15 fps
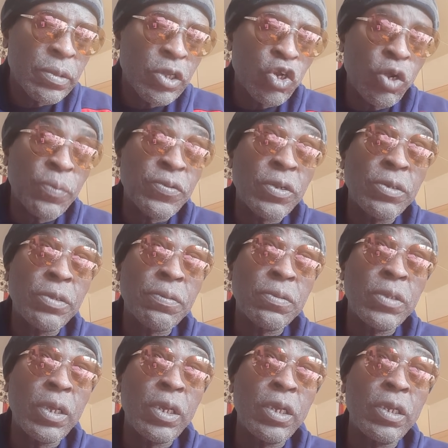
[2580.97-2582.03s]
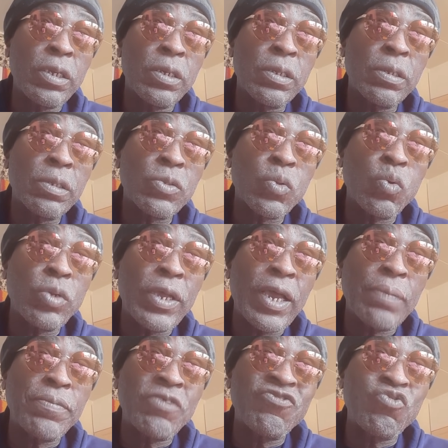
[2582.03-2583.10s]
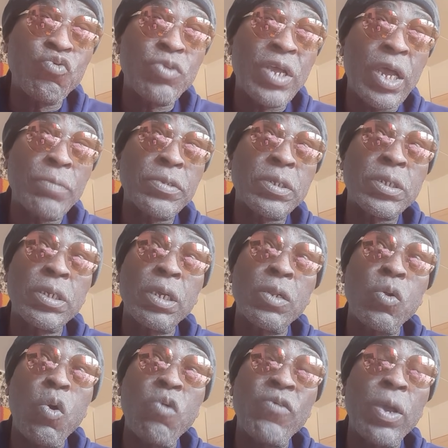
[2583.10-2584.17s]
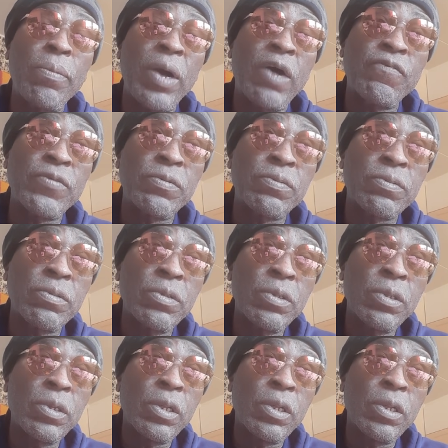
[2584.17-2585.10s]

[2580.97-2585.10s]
And up till this day, Tony Abner Jr. have a single over him office.